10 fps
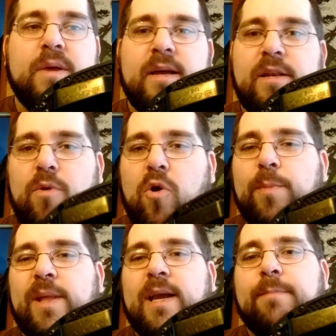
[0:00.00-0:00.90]
It
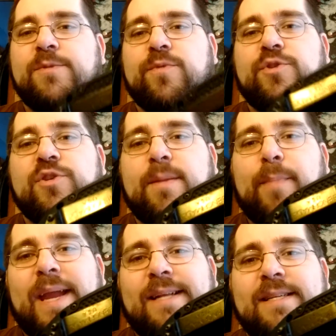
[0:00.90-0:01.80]
normally comes with just a
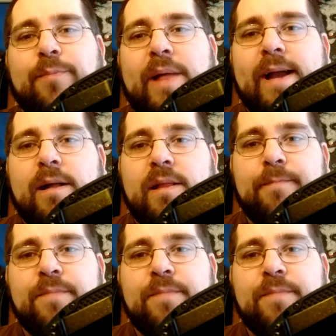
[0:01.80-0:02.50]
painted black clip.